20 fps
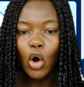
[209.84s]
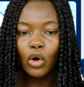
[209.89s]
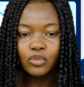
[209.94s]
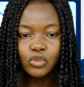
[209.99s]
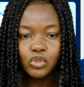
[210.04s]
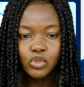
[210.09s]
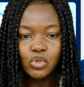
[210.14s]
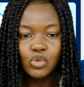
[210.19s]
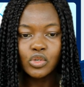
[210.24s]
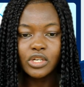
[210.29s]

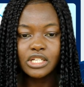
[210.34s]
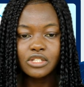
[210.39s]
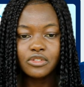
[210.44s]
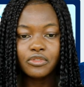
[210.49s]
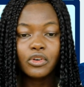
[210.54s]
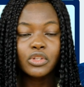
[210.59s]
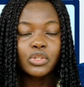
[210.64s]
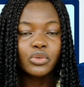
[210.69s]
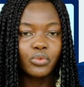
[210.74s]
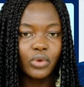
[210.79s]
of students
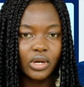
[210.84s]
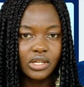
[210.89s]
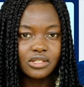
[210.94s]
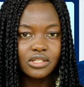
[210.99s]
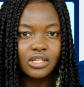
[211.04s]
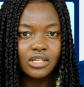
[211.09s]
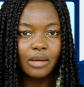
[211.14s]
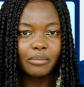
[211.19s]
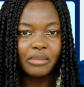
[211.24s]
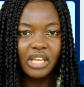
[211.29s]
for the
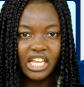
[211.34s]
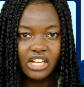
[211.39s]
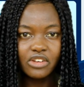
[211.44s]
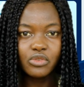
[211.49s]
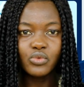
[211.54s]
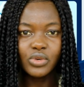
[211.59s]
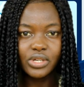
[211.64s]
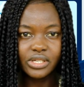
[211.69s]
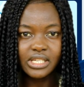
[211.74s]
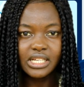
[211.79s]
ransom
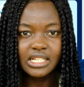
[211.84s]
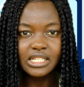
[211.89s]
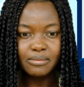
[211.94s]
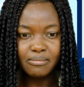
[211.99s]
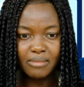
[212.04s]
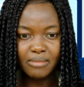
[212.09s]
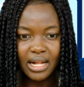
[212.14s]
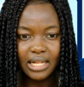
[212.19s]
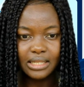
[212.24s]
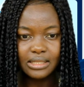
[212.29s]
in
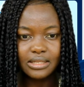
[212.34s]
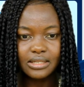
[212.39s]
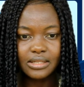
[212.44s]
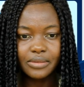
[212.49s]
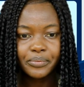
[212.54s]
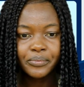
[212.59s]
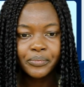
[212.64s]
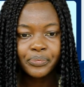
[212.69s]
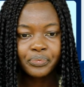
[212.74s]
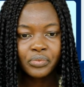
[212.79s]
recent
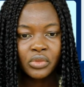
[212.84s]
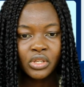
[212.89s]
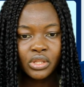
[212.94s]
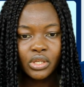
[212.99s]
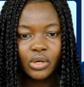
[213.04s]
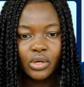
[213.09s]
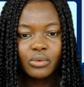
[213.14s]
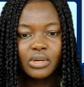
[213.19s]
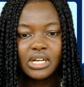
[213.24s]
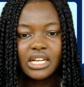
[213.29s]
months.
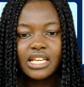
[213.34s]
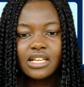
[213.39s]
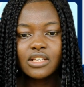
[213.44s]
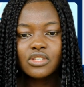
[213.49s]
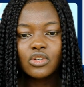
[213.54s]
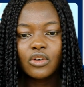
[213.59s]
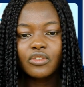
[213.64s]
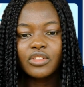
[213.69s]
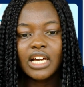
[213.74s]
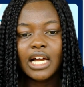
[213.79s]
The
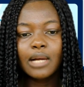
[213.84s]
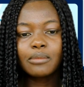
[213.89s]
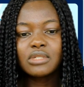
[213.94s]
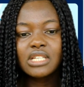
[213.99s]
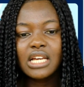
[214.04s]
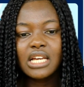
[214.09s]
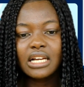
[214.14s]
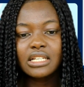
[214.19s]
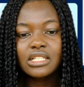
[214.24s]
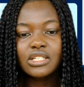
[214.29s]
release of the
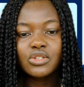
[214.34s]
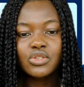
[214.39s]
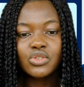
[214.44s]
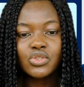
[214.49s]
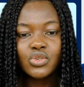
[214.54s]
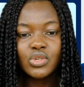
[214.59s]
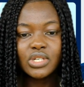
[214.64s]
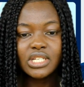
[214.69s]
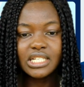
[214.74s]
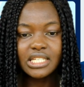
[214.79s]
abducted
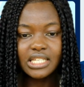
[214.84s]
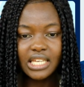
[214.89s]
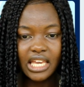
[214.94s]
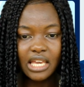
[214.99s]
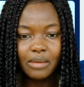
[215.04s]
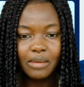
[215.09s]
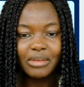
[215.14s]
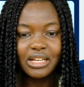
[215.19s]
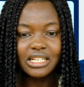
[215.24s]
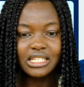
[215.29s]
students
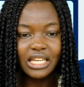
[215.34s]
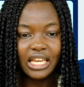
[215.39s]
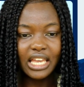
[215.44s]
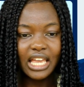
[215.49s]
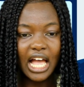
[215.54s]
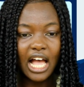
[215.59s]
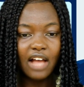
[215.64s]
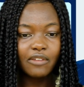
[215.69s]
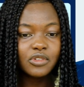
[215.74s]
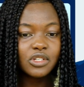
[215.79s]
came a
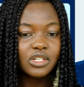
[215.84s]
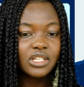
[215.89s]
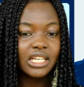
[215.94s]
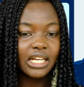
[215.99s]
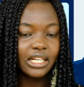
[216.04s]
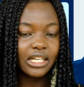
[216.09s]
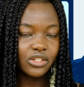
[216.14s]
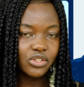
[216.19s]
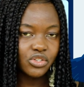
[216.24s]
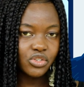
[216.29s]
day after
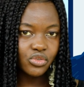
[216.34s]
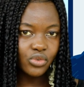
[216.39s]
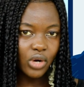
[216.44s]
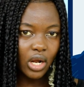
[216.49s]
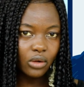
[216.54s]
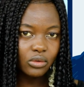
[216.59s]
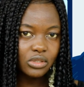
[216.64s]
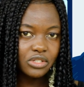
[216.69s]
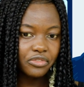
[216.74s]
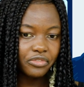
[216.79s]
their
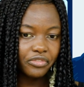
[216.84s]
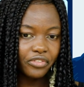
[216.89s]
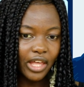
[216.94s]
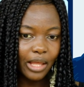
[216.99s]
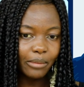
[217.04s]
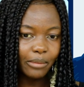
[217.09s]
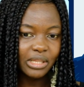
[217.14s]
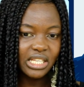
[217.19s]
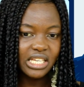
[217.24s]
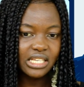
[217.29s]
distraught
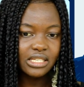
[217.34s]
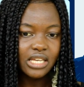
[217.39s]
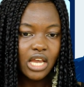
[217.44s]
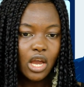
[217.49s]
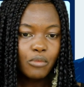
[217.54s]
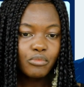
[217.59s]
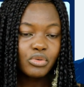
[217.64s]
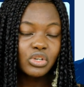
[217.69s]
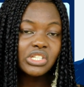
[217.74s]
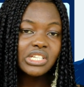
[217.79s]
families
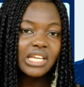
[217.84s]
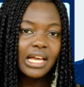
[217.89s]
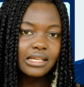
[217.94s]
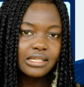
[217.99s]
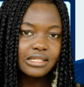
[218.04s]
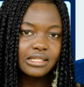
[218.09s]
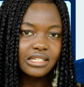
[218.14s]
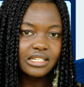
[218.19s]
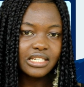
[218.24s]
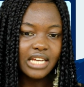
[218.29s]

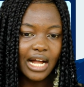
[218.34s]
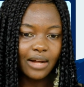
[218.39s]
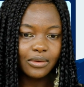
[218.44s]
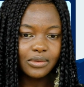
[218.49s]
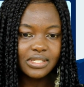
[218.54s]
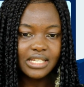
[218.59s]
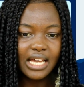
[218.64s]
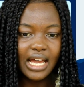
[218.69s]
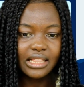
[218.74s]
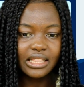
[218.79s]
protested
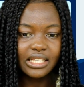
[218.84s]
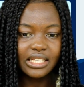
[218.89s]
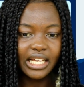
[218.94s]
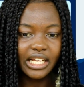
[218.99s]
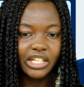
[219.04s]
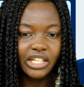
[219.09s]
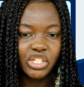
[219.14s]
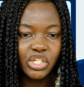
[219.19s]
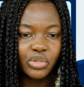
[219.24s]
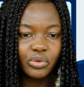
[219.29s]
outside the
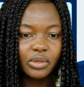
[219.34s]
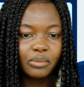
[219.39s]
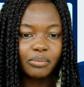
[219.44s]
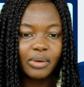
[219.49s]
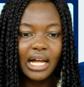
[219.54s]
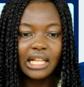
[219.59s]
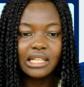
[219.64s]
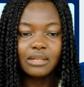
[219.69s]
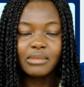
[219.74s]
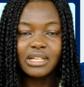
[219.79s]
Nigerian
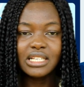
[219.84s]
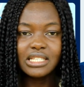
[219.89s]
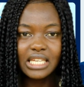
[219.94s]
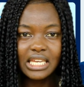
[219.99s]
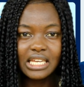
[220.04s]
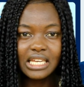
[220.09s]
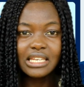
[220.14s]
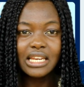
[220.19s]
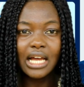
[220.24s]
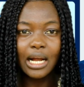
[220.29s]
parliament
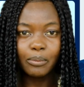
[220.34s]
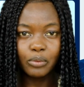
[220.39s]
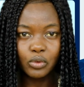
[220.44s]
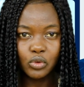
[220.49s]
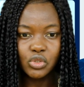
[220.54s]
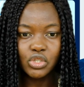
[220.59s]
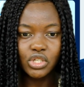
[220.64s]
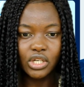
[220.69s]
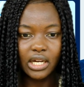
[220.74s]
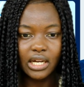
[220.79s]
in
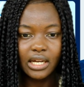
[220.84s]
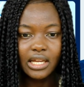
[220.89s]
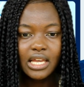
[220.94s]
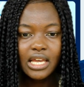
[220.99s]
Abuja,